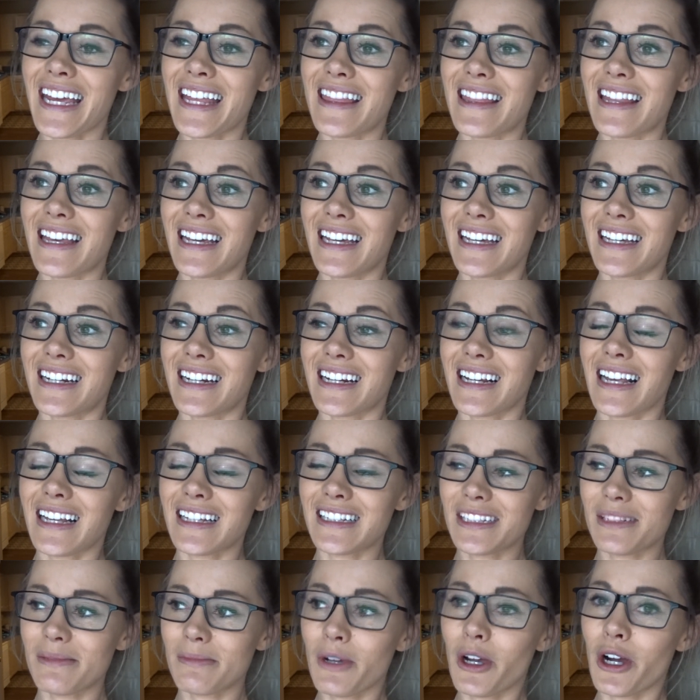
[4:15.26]
and then
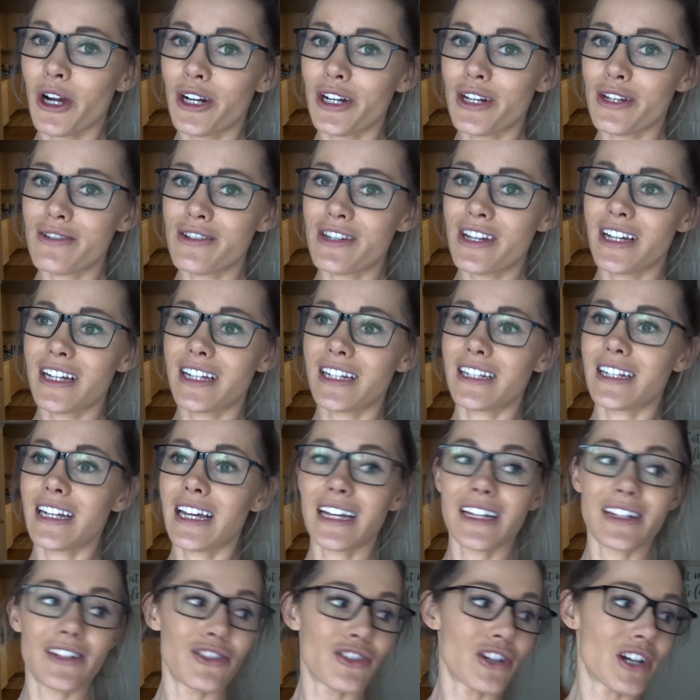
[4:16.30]
get some cardio done
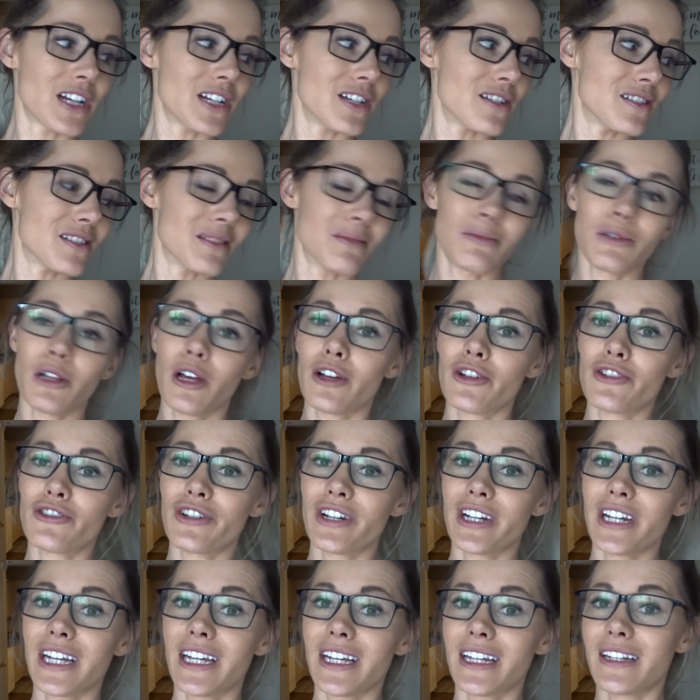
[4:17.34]
and try and do some
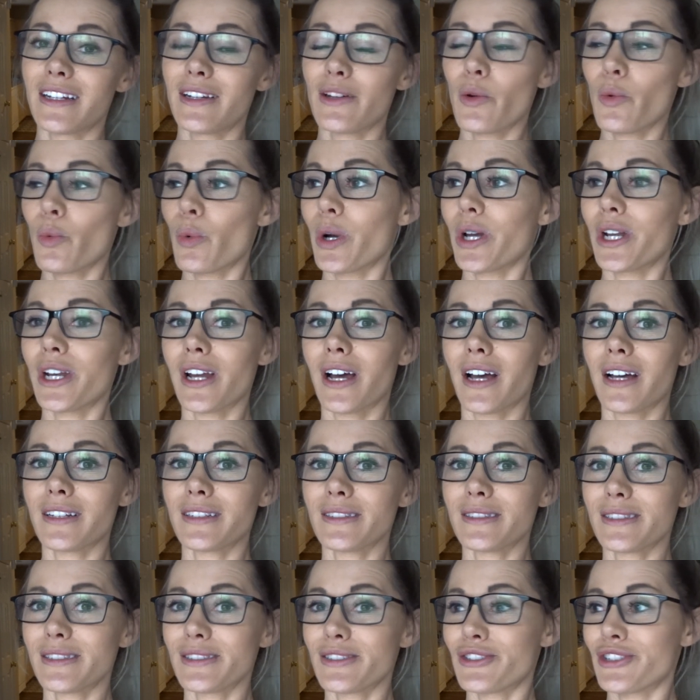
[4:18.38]
laundry and
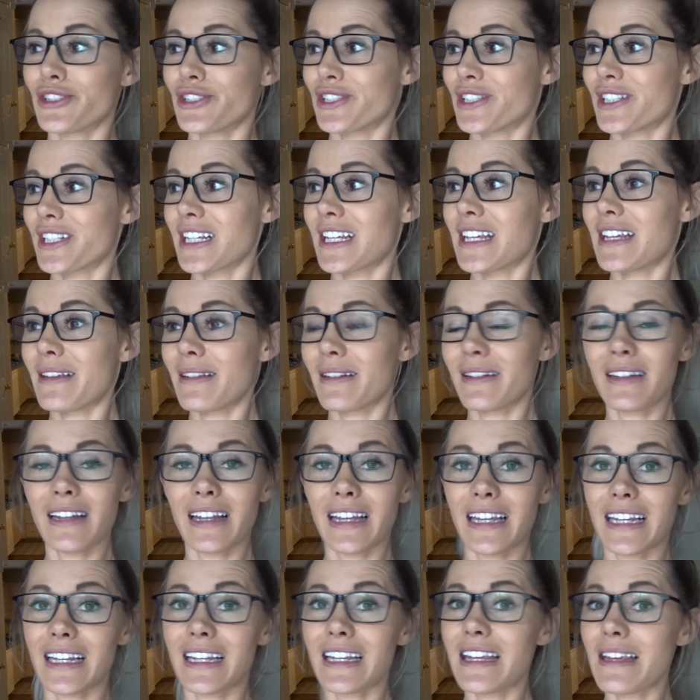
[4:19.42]
whatnot just to keep
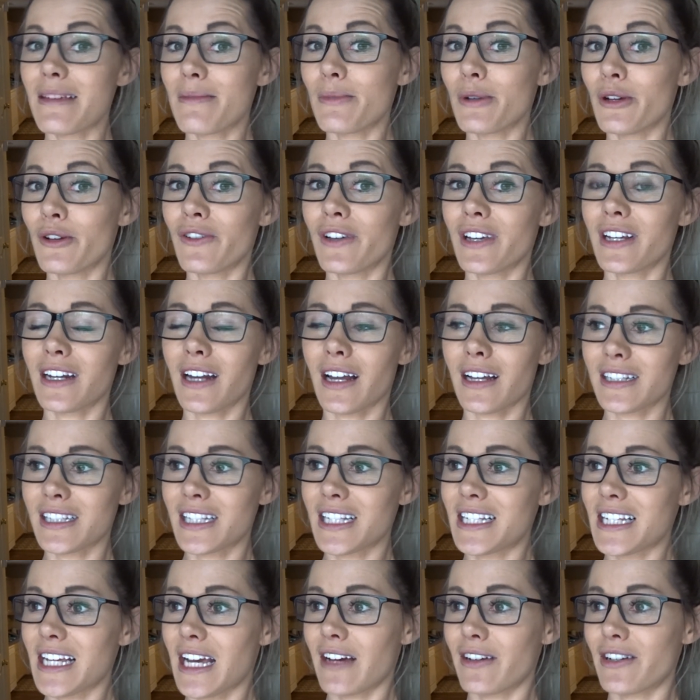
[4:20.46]
like keep moving, not
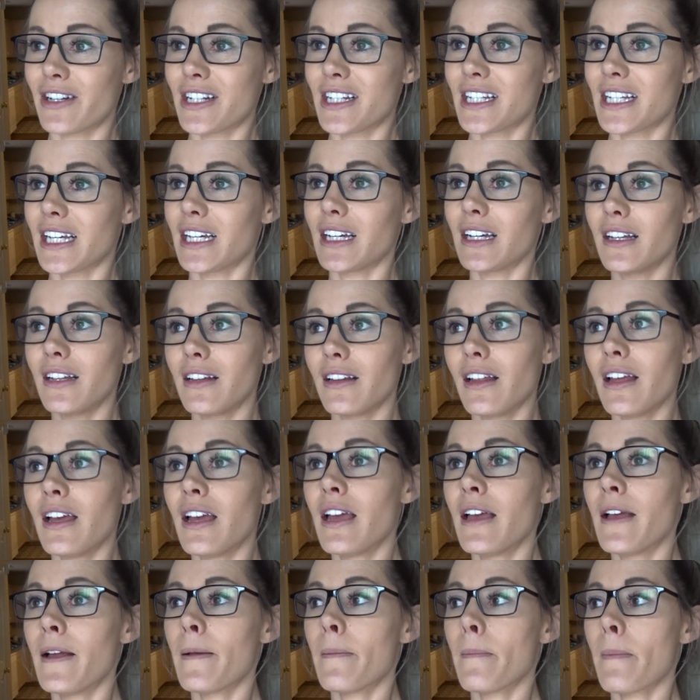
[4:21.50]
sit down until
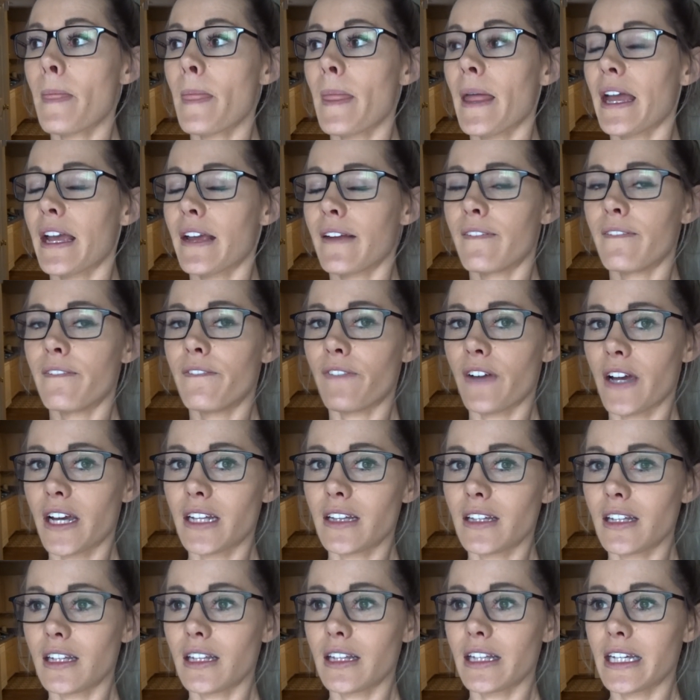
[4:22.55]
I can
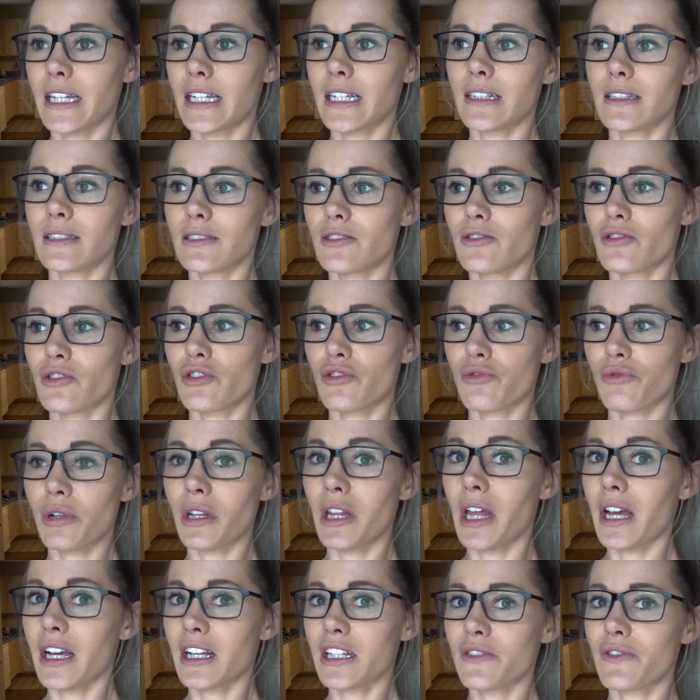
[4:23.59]
finally like just
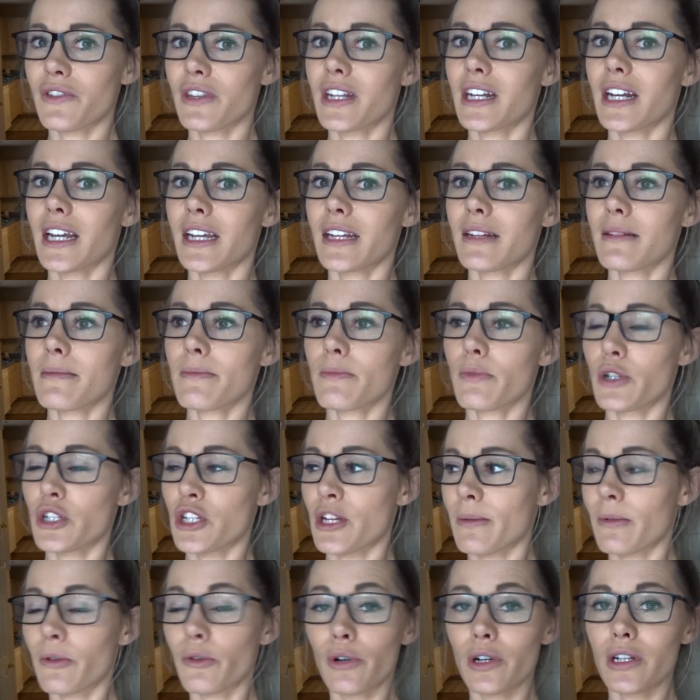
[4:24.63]
relax for the night, which
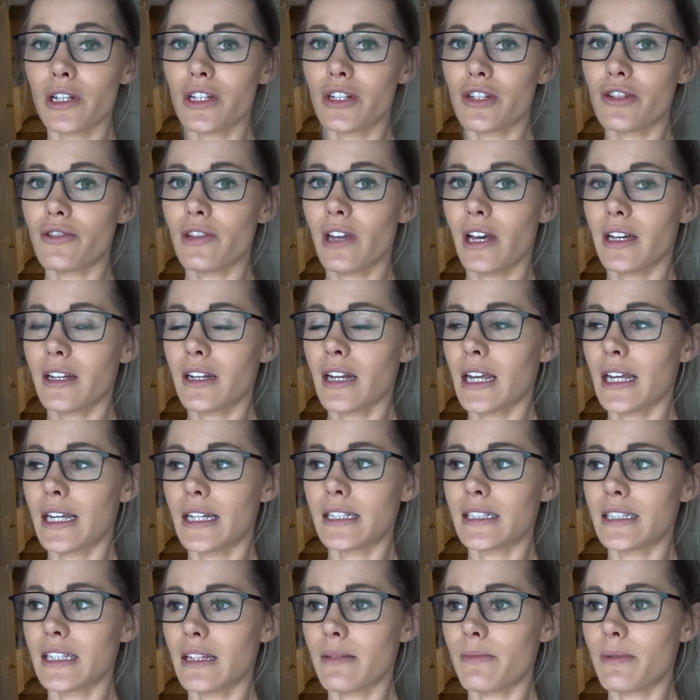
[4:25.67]
I'm going to do that
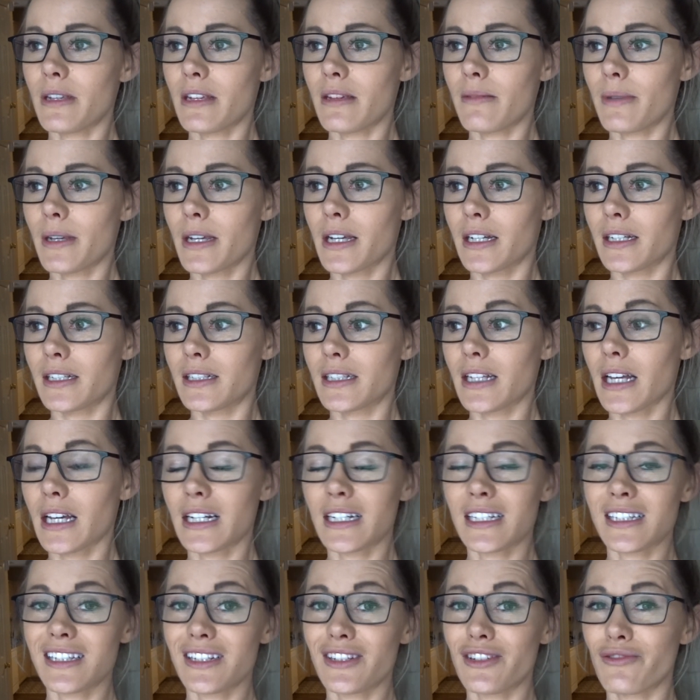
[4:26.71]
ASAP because I
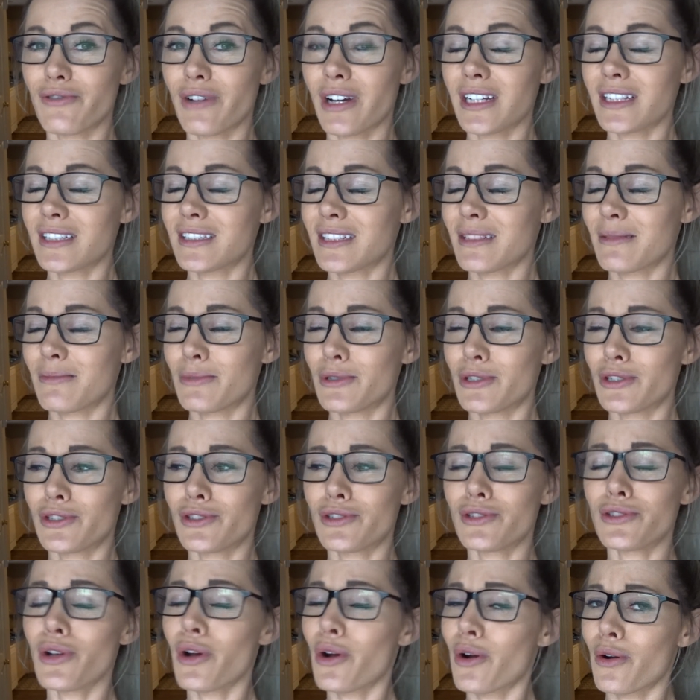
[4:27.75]
just need to rest. I'm
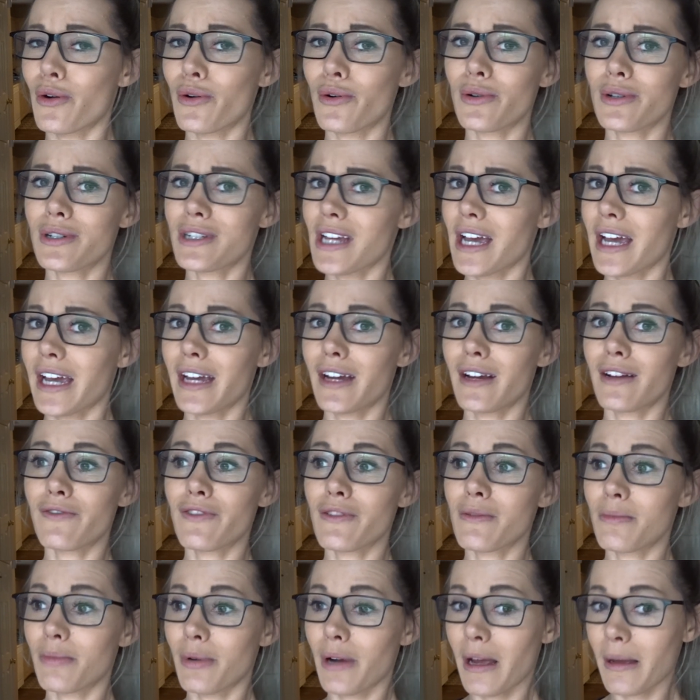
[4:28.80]
so tired
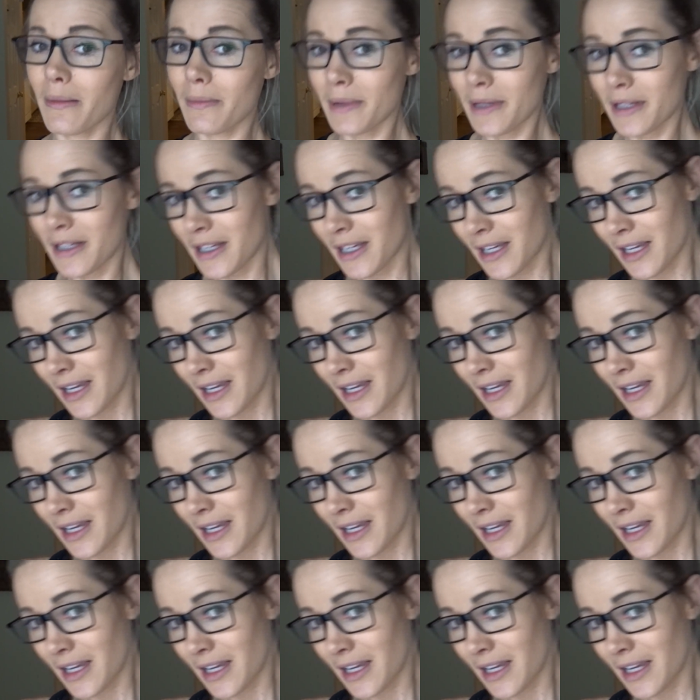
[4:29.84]
from prep.